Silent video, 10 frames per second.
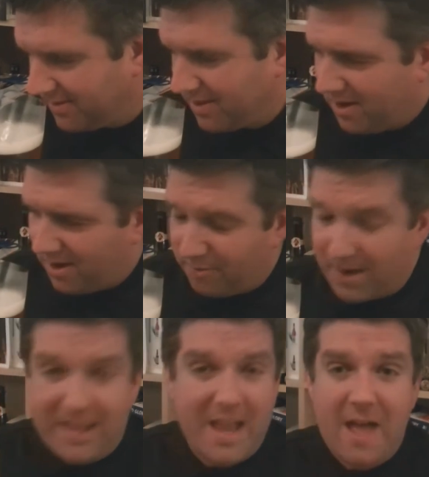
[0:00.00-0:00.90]
Oh, I
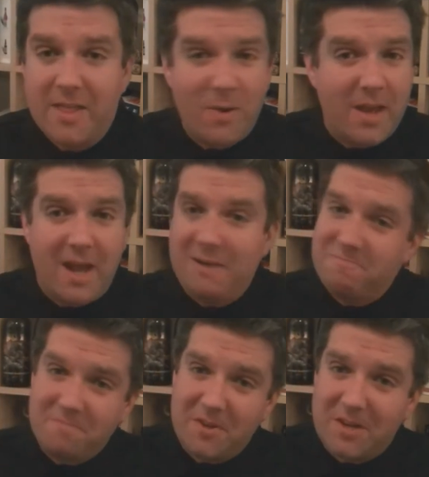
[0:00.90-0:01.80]
really can't though, can I?
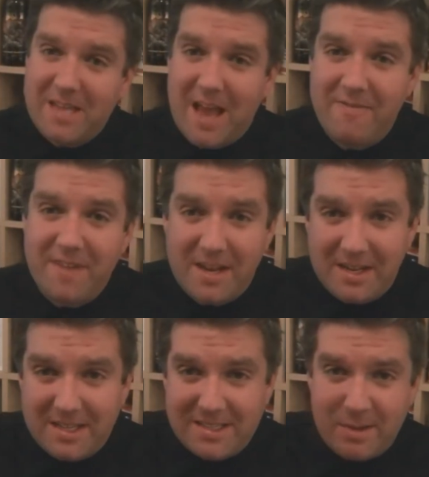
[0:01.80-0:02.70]
Gotta dive in
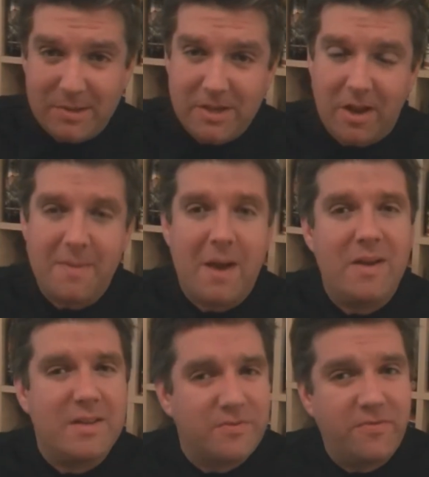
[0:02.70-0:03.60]
and see what it's all
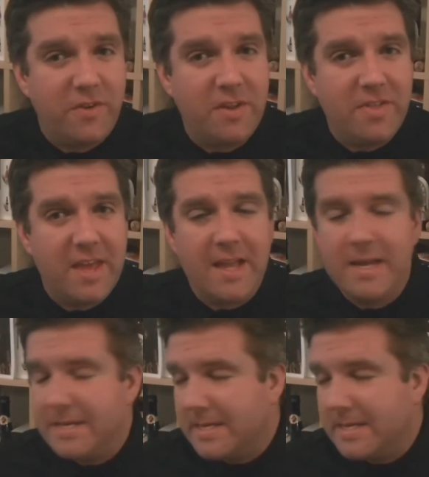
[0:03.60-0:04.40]
about. It's a funny thing,